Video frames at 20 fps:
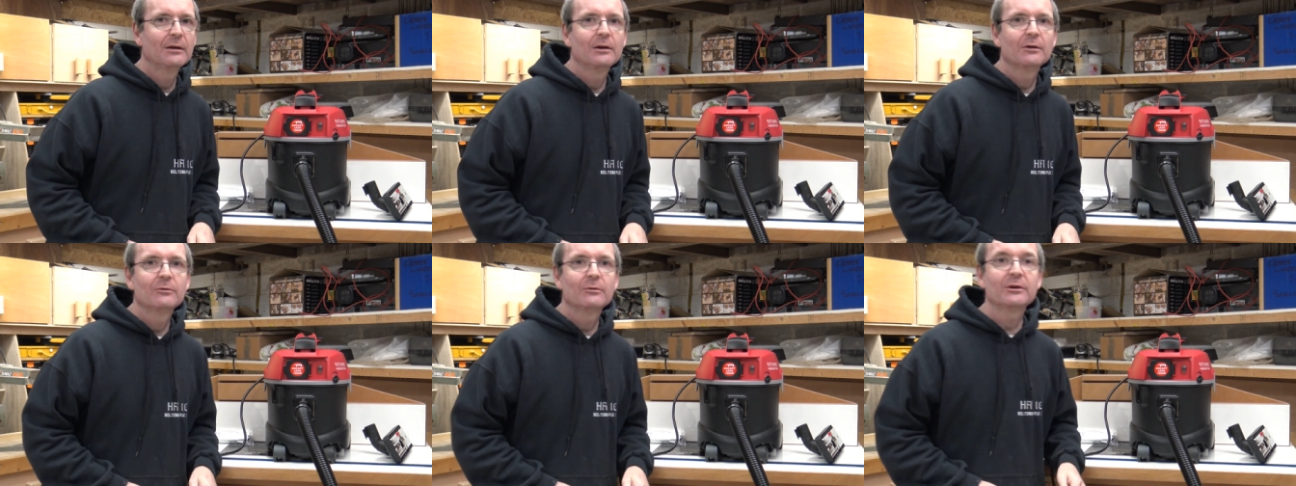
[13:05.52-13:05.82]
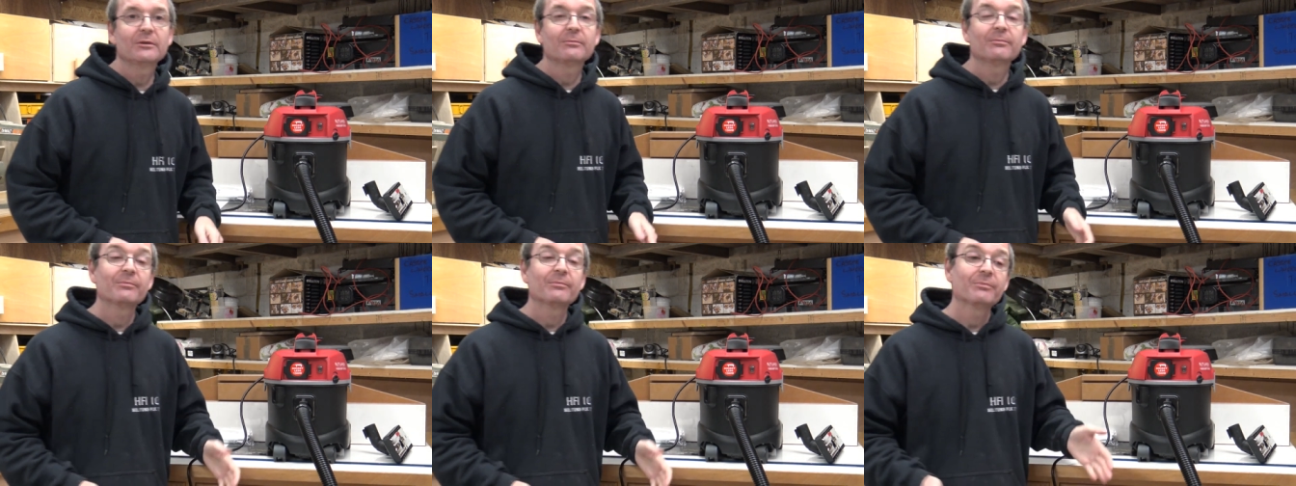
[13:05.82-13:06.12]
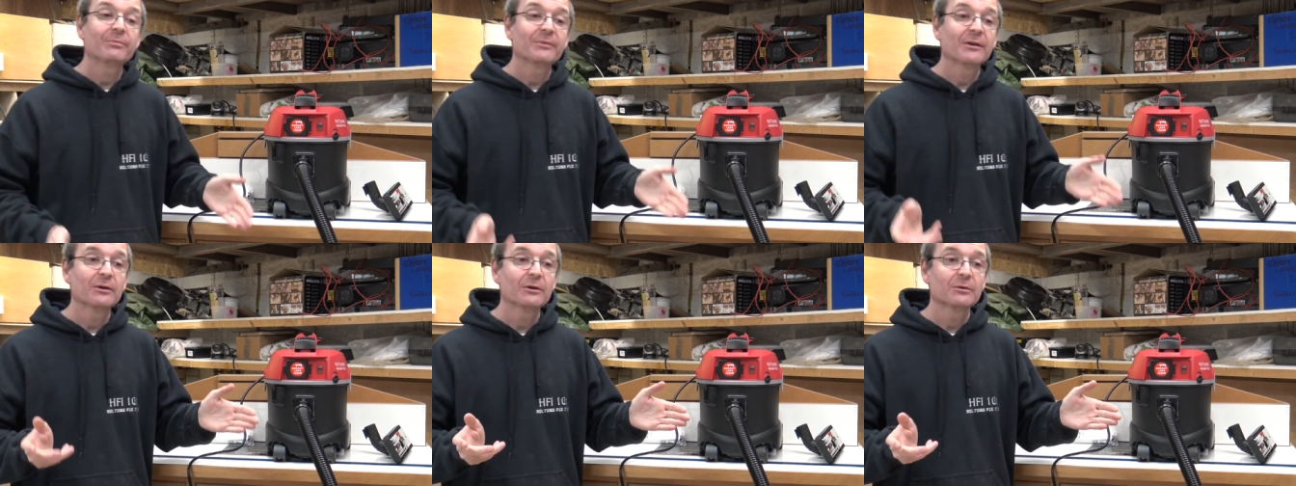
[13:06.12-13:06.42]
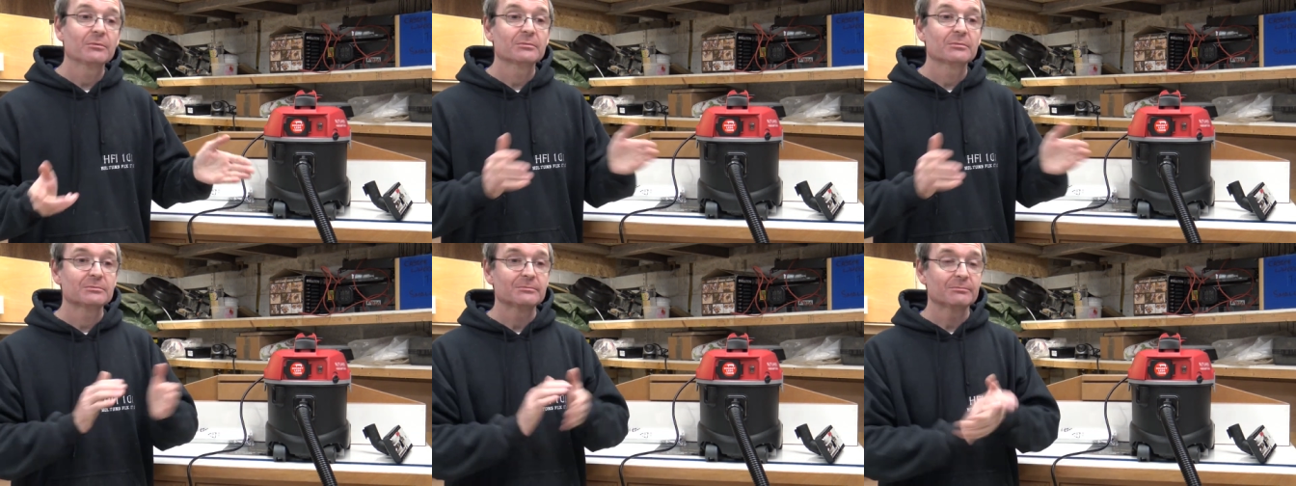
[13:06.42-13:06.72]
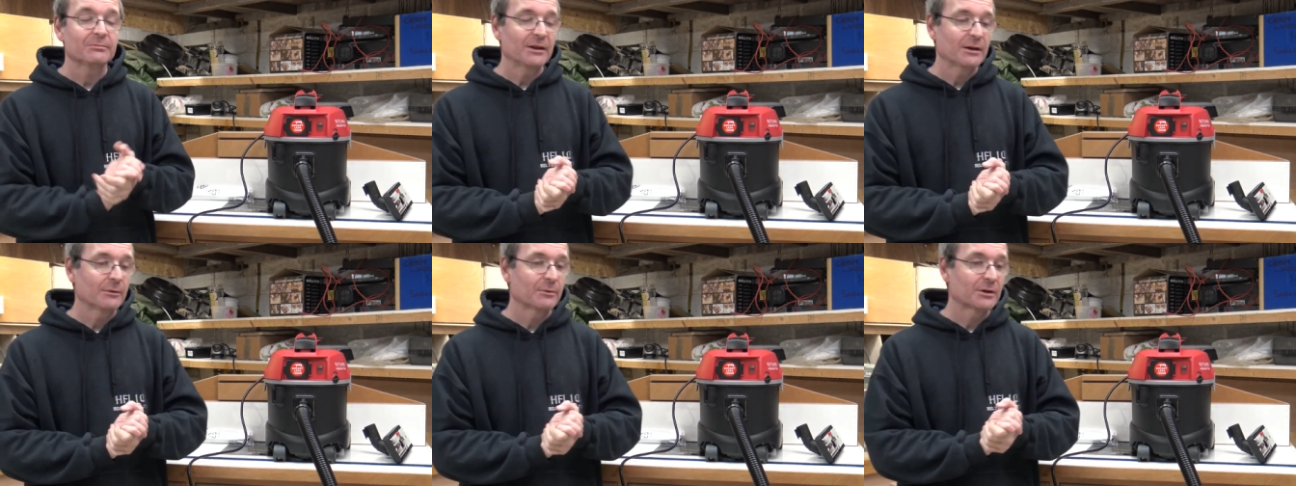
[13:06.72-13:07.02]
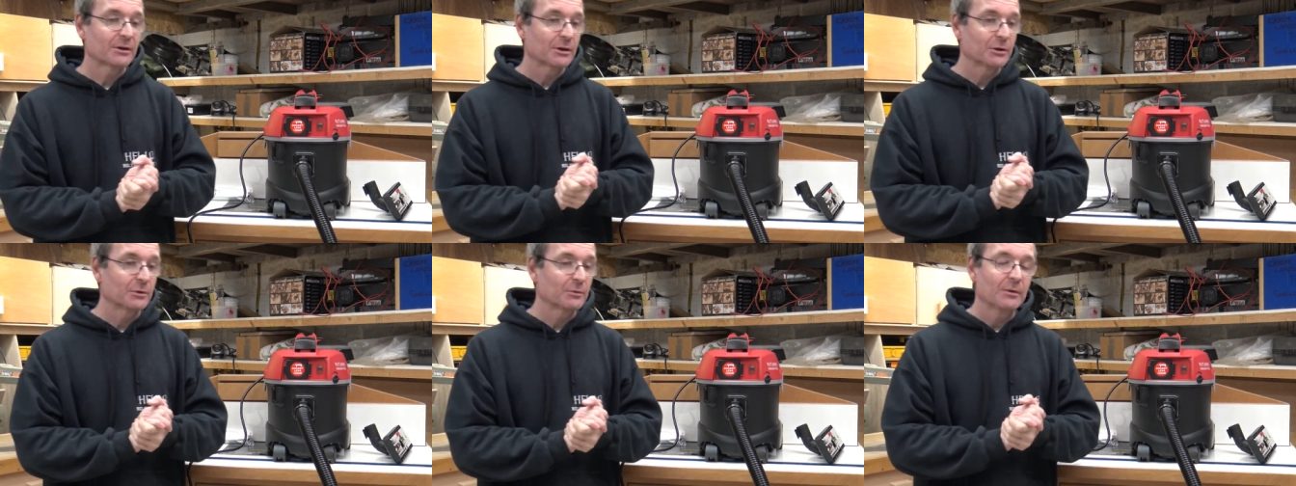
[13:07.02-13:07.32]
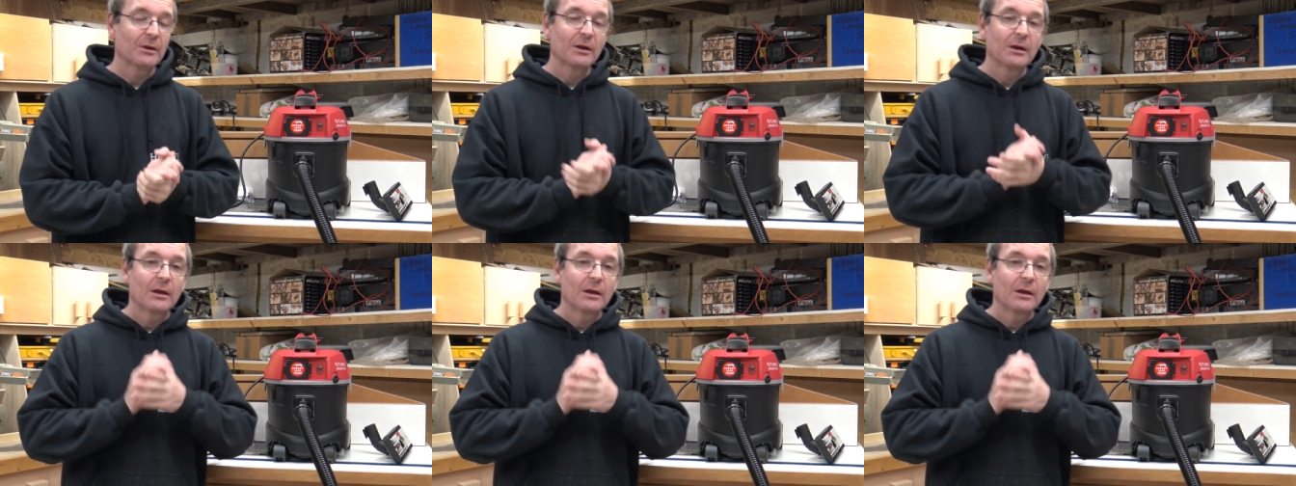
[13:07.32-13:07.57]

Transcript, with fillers: Right, now, there we go.